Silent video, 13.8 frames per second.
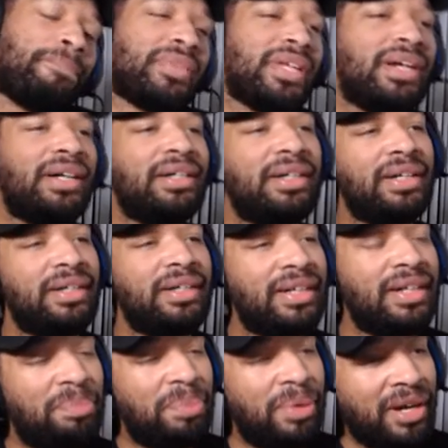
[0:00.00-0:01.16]
A
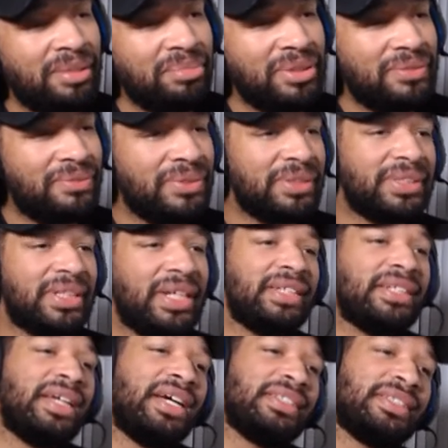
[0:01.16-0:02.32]
part of me feels like,
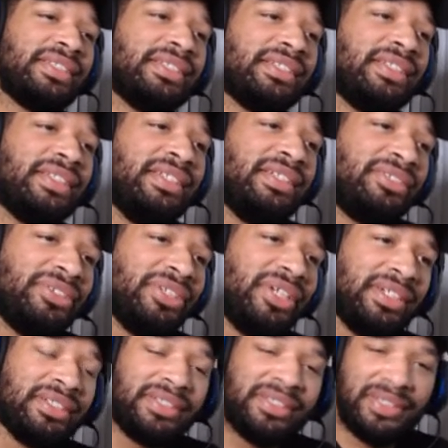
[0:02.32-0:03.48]
yes, the creator
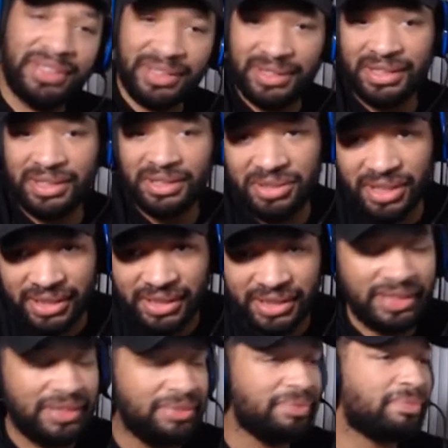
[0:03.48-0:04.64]
should get
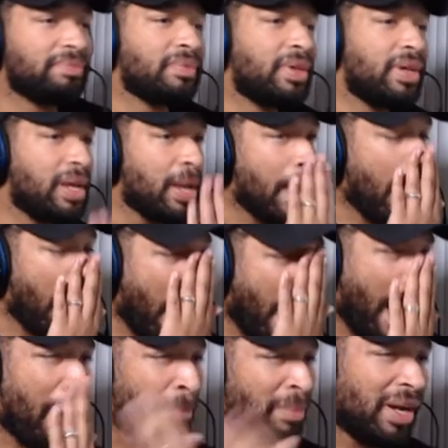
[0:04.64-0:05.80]
credited.
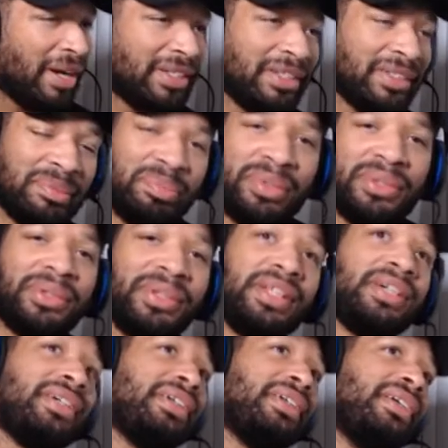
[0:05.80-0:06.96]
I'm not going to pull
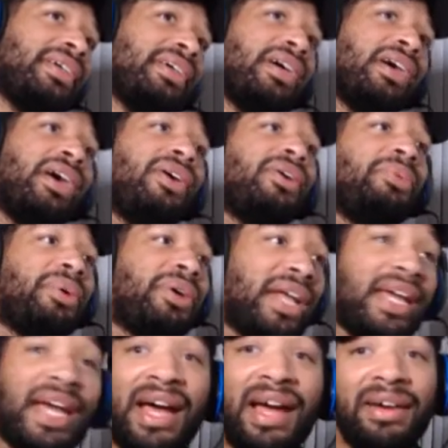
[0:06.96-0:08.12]
the, oh, well, they
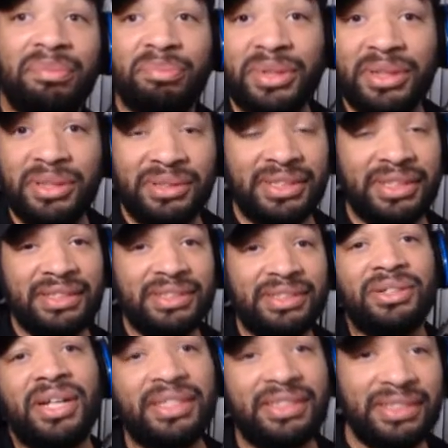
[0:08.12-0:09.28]
have millions, so
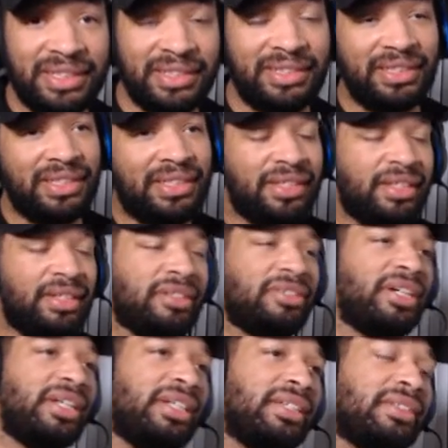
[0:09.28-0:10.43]
they shouldn't get their
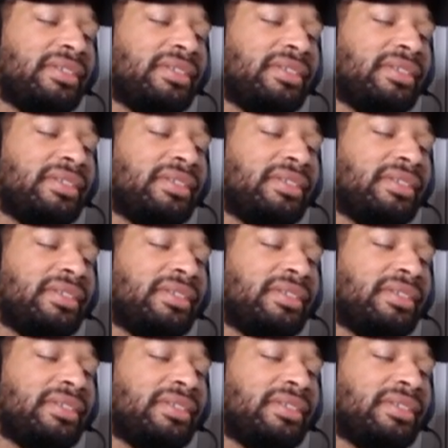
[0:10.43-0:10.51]
credit.